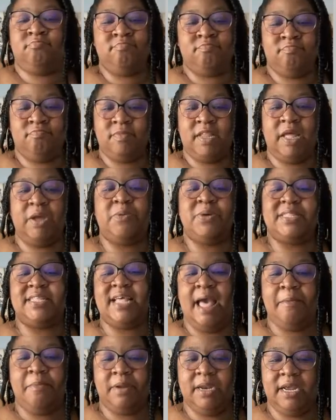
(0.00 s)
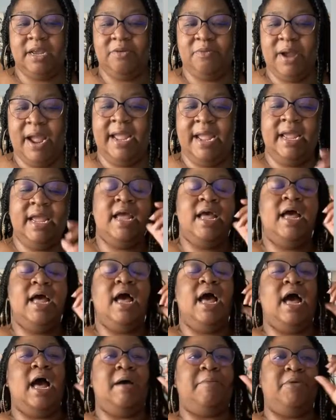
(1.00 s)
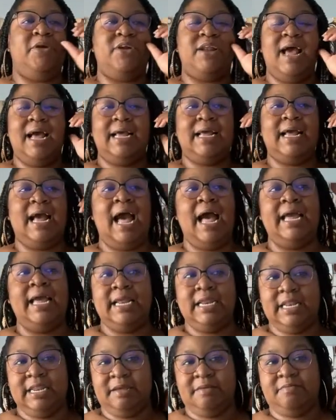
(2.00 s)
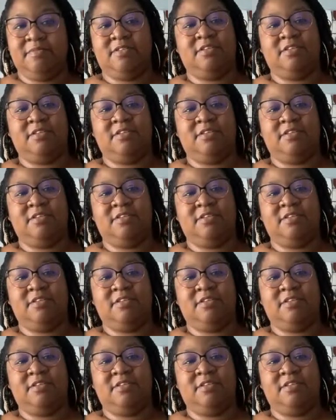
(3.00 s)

Like, what's happening, right? You're not guiding them